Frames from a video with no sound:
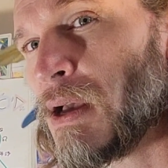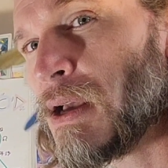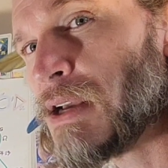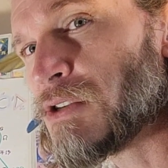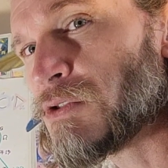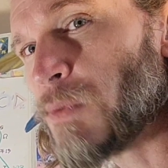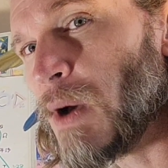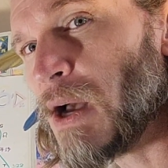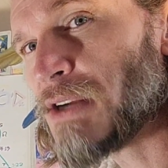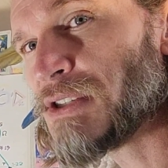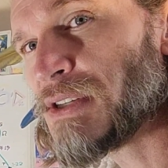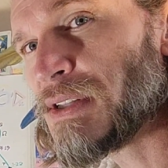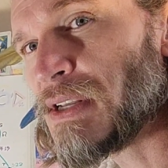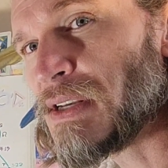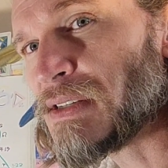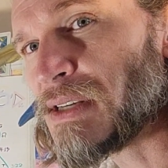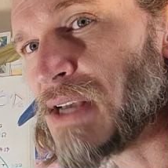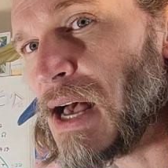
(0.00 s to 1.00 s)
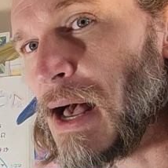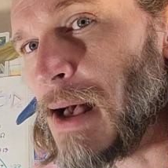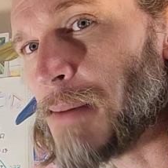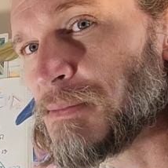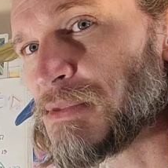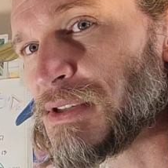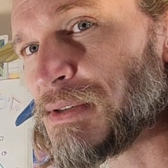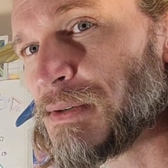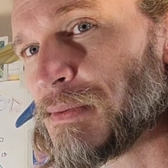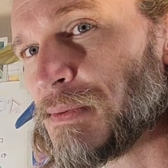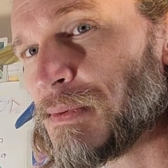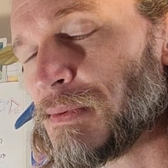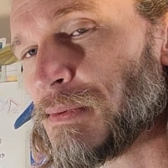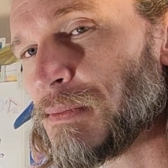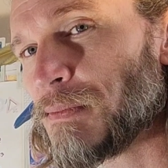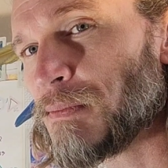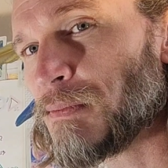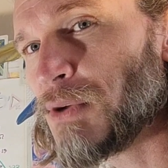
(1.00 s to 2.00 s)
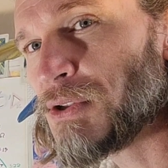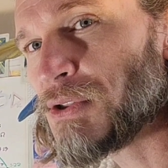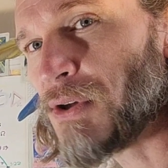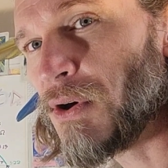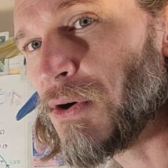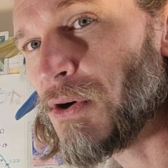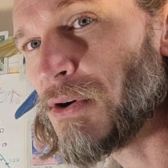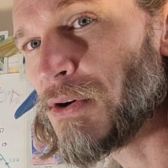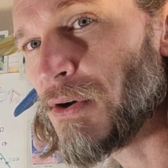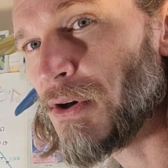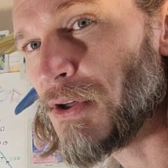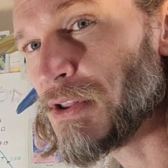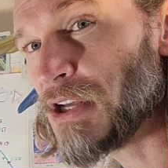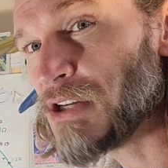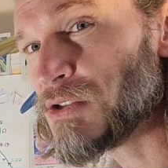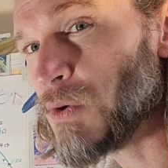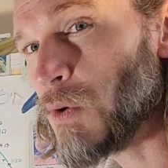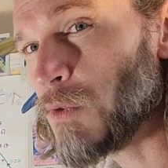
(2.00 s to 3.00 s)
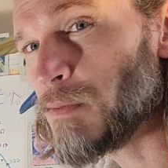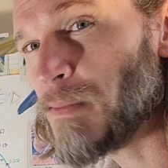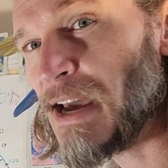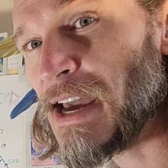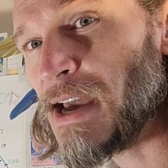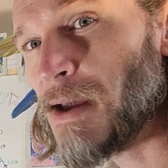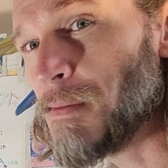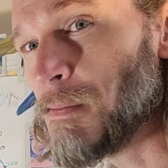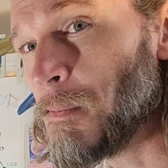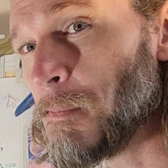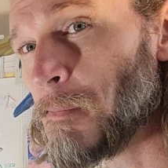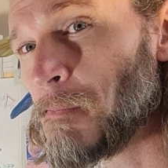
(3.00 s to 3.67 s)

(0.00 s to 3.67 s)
He's watching these cops put the hurt on this old man.